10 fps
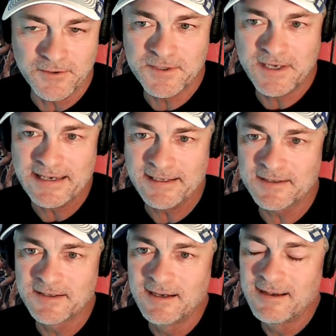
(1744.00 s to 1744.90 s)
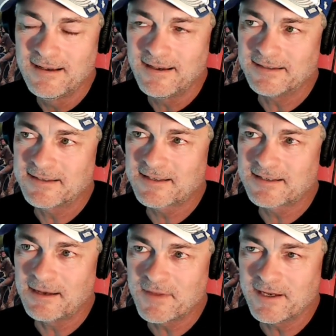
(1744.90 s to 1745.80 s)
use case. It's
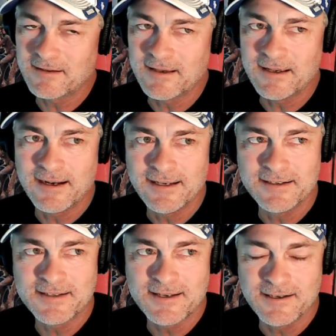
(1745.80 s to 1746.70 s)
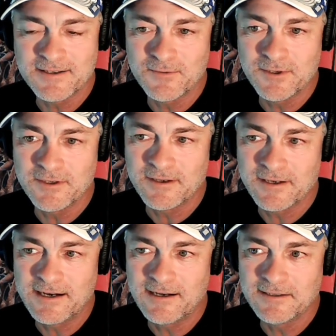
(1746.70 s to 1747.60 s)
something that I discussed with a
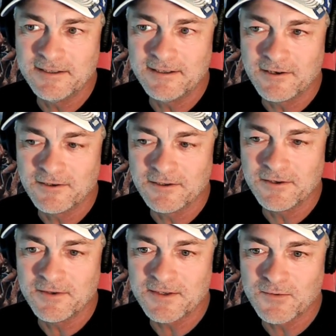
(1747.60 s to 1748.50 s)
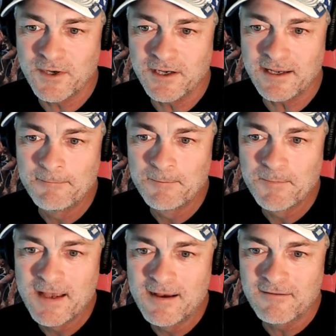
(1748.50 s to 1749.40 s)
colleague earlier this week
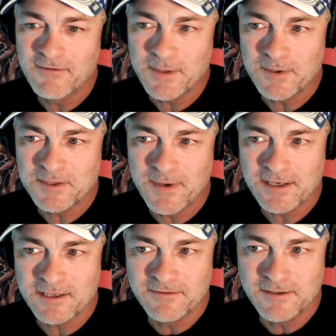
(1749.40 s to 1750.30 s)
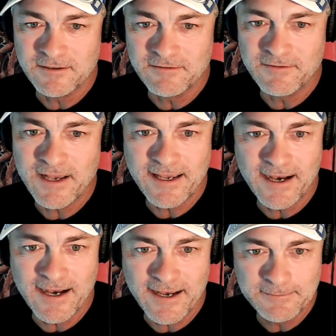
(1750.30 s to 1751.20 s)
from the perspective of
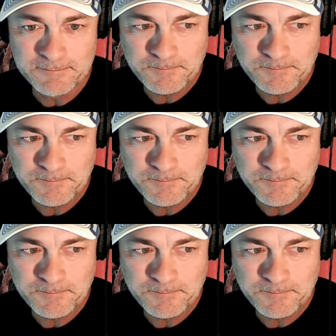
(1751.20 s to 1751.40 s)
AI